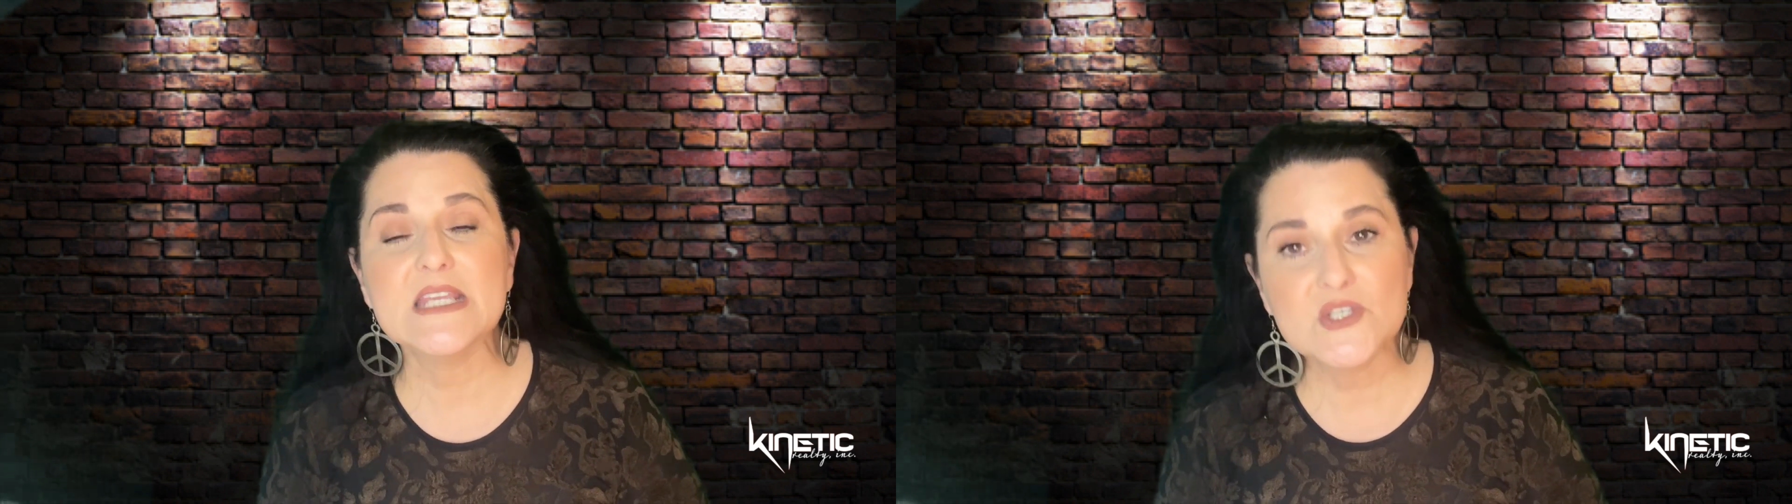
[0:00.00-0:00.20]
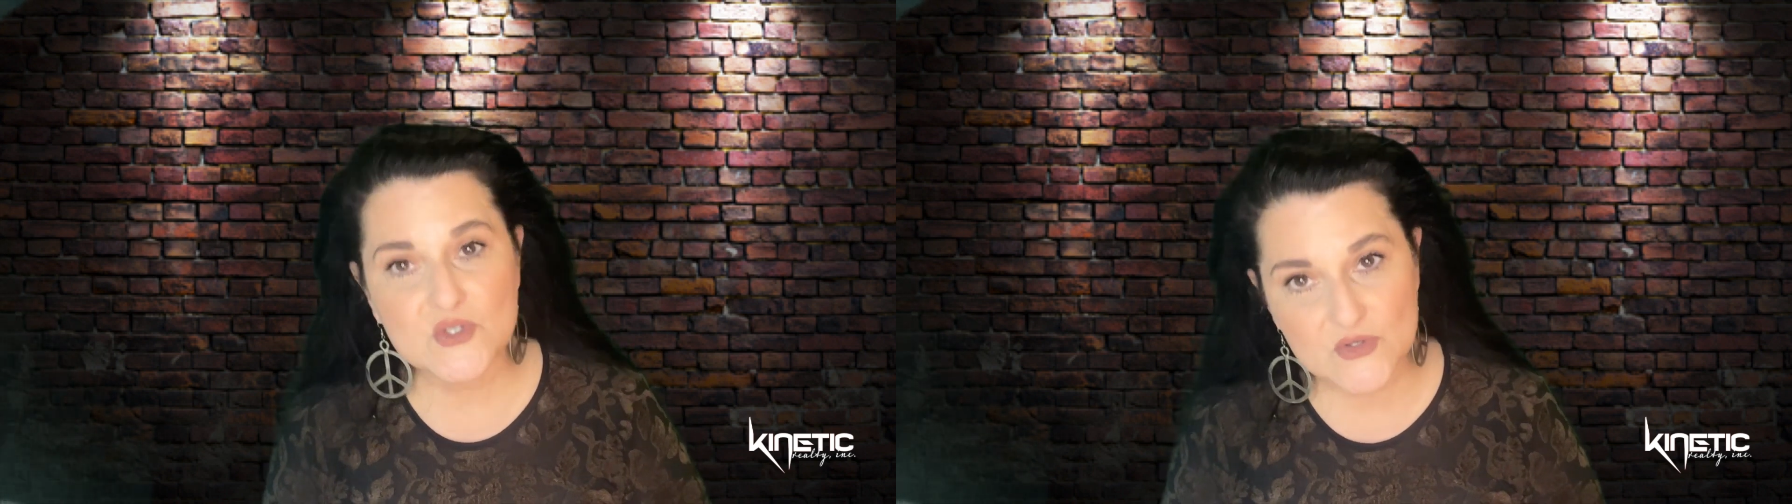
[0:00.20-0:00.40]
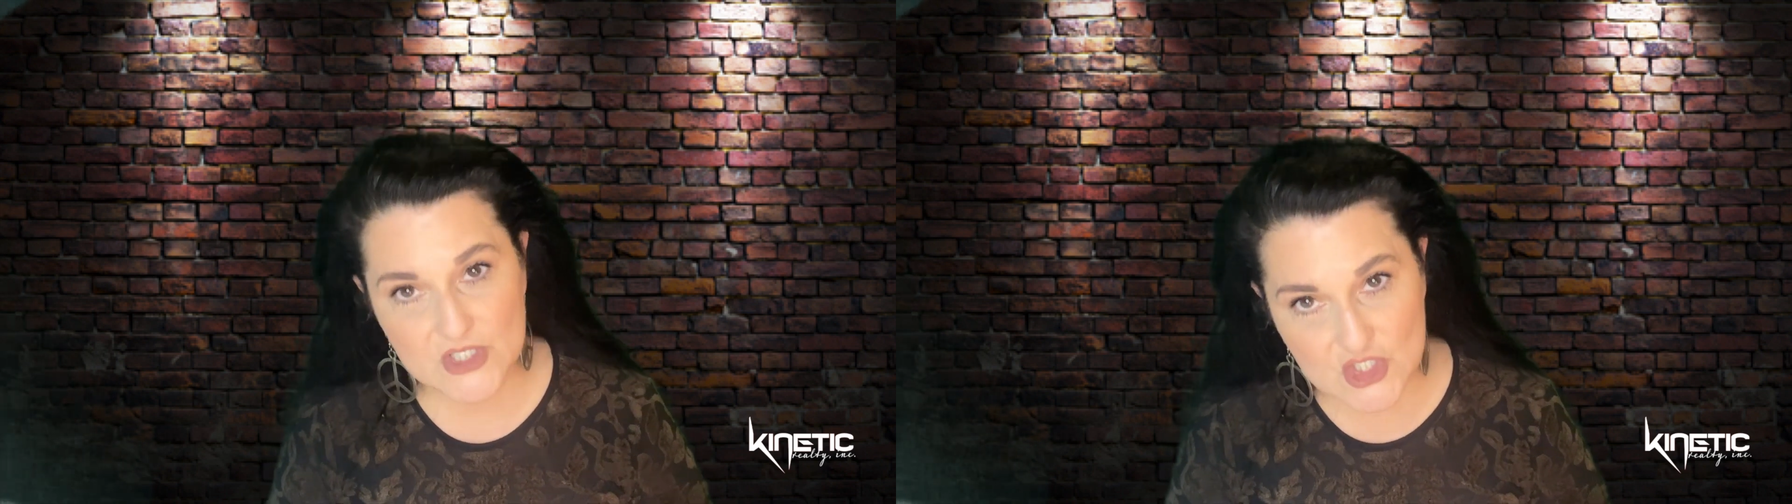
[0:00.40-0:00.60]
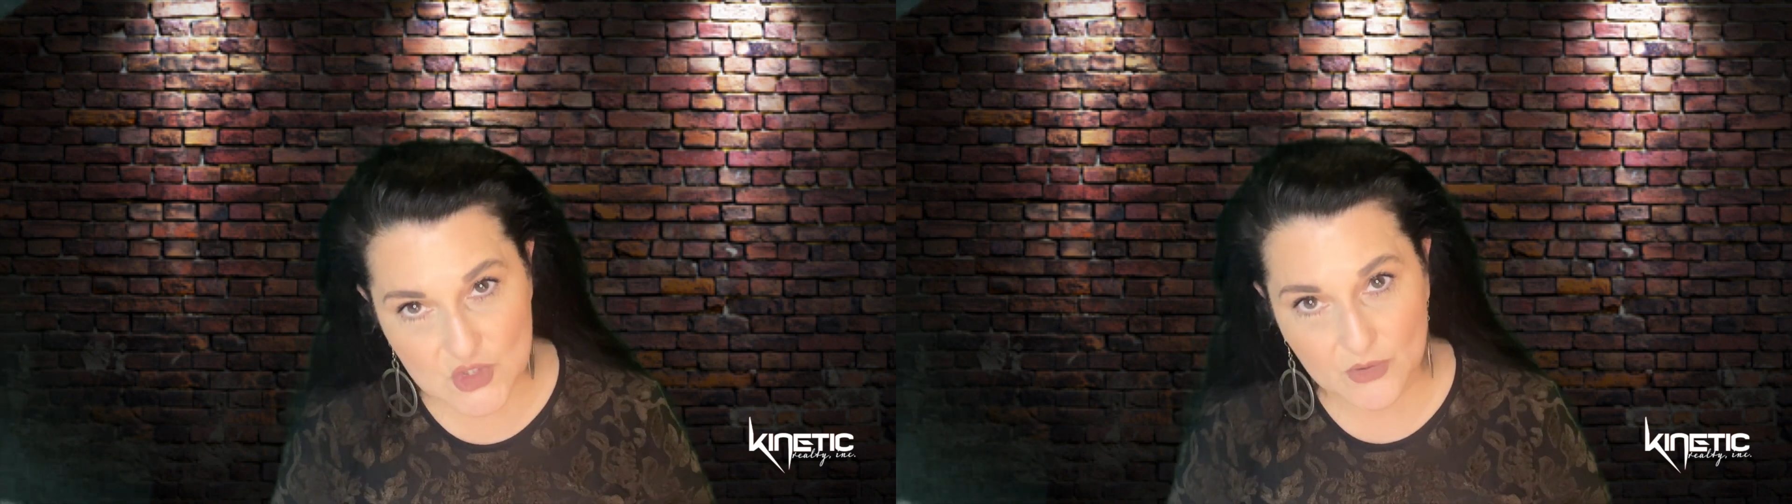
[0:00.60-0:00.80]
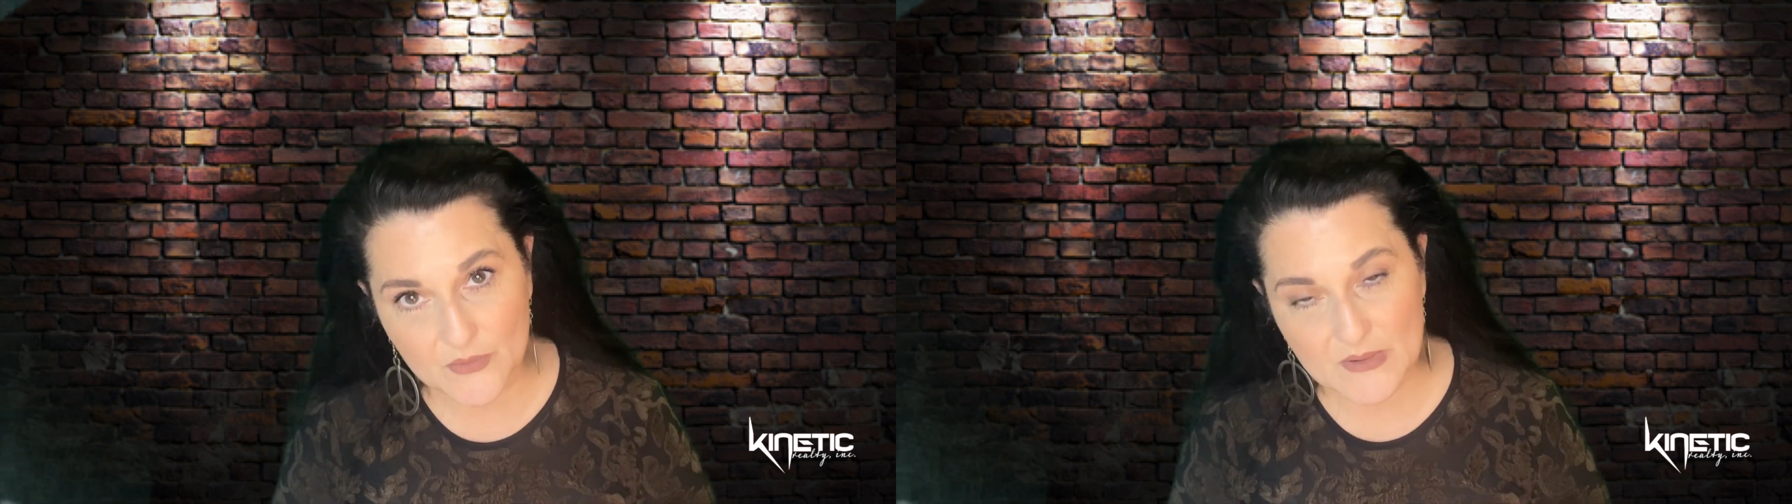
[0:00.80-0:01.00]
Eastern
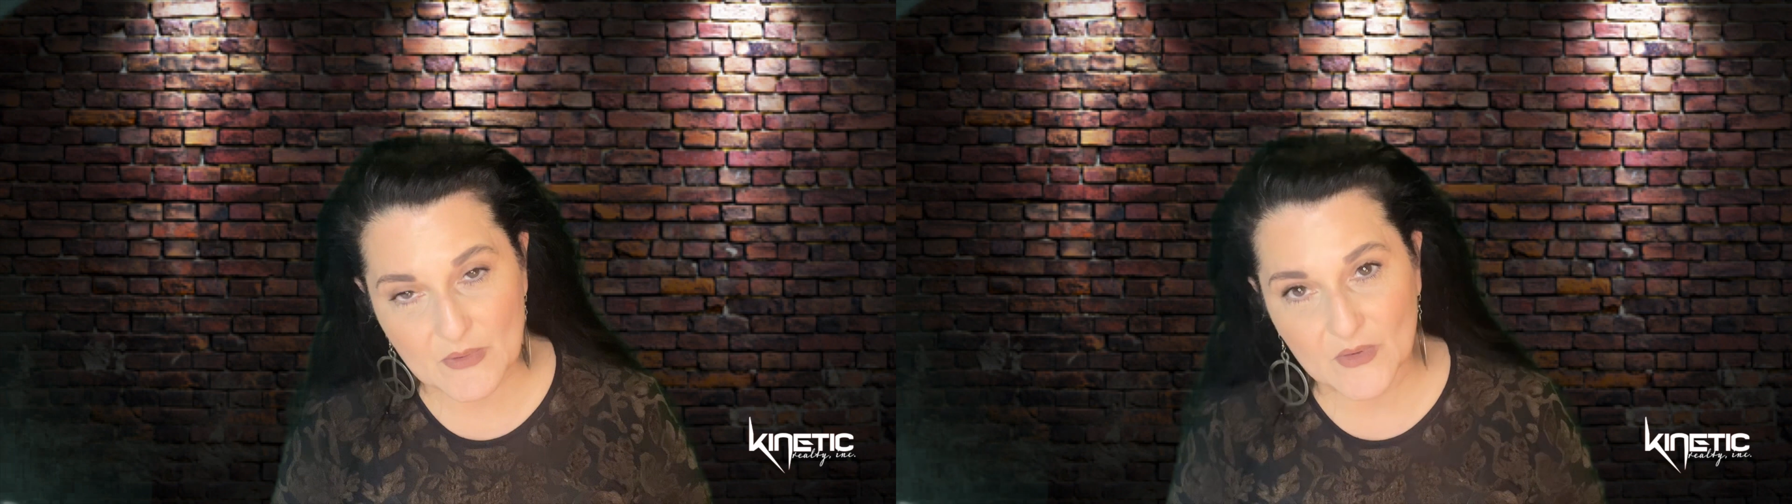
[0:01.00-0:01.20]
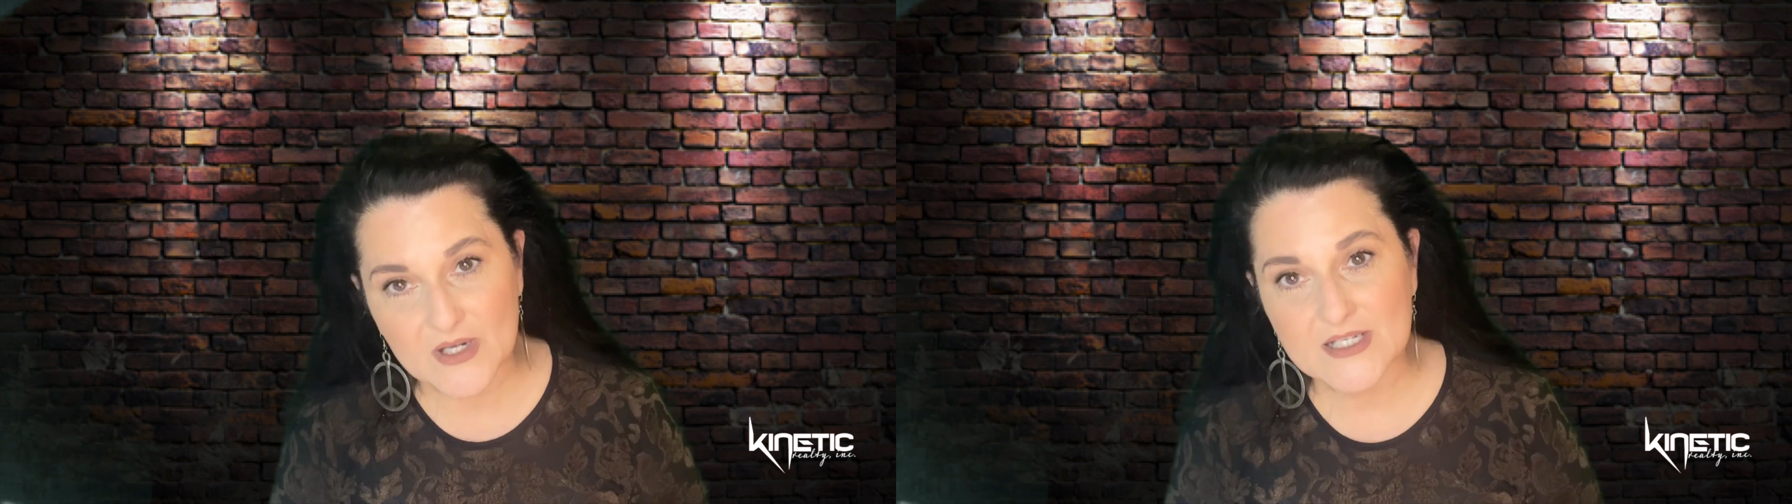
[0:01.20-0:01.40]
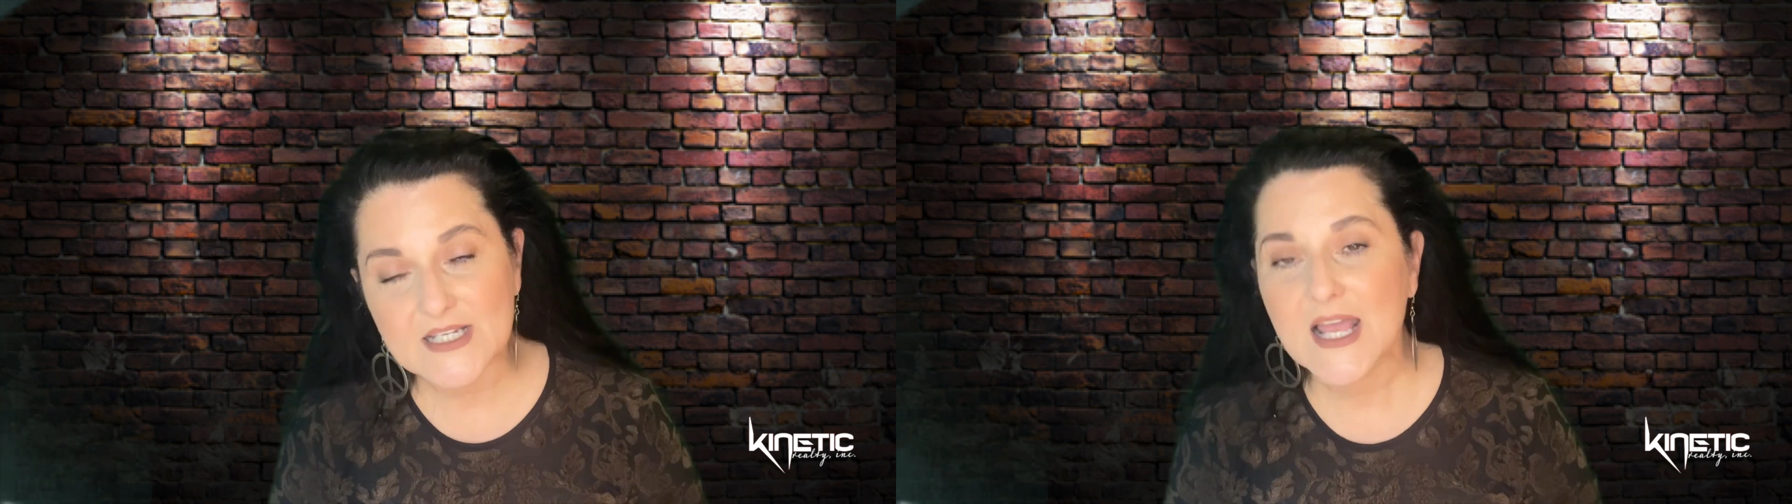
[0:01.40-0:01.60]
Shore Report.